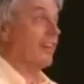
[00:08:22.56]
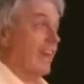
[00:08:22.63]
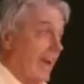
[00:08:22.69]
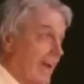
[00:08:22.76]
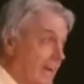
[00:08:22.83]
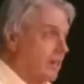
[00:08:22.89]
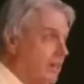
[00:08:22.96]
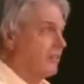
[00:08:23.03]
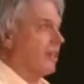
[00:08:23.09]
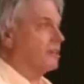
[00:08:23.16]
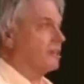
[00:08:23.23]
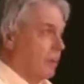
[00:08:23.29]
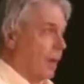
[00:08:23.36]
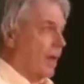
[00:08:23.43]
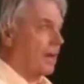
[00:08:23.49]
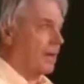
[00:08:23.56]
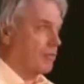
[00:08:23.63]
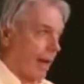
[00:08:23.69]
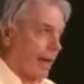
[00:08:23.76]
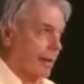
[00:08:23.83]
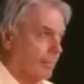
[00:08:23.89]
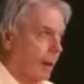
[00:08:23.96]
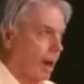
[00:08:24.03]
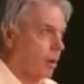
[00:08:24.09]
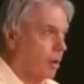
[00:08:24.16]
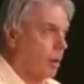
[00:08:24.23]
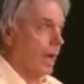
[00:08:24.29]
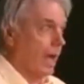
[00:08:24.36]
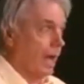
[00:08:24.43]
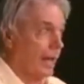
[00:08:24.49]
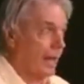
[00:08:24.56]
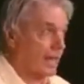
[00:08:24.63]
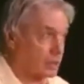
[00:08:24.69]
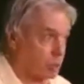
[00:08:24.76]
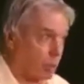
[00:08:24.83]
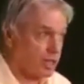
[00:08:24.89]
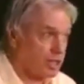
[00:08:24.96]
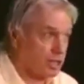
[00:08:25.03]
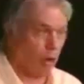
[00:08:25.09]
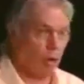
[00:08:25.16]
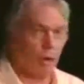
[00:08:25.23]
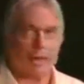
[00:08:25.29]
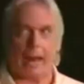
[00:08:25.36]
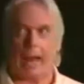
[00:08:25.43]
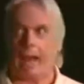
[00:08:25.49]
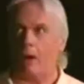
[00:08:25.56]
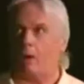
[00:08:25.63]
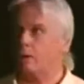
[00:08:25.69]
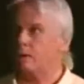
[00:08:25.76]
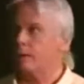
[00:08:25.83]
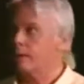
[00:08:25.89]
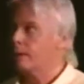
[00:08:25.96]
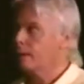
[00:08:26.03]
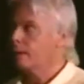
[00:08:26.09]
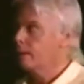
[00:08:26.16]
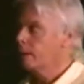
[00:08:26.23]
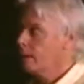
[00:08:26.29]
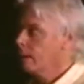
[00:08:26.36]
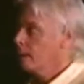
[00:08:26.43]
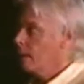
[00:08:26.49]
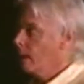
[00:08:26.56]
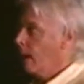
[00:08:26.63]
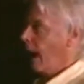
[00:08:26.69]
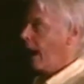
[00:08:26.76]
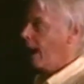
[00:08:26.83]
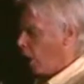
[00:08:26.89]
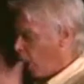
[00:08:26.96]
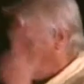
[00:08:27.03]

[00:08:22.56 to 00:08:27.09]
the end of this bloody rainbow unless we sort it out, and